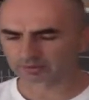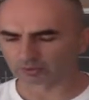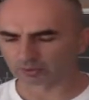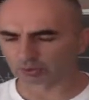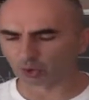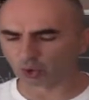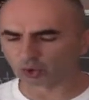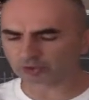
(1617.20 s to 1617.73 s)

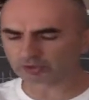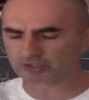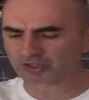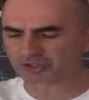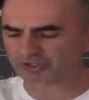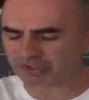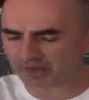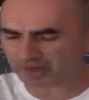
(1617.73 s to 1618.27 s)
nor
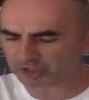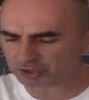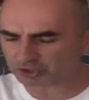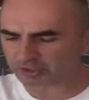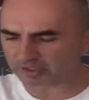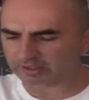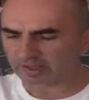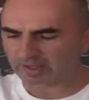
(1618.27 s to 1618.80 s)

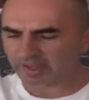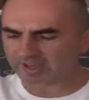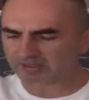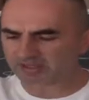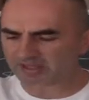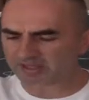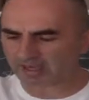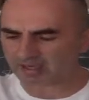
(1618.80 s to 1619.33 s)
distraction and
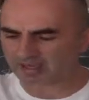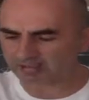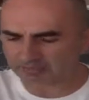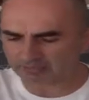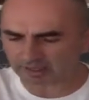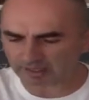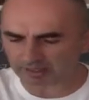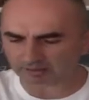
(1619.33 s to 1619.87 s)
sudden
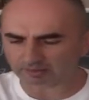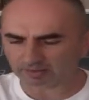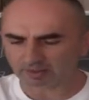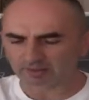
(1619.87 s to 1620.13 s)
death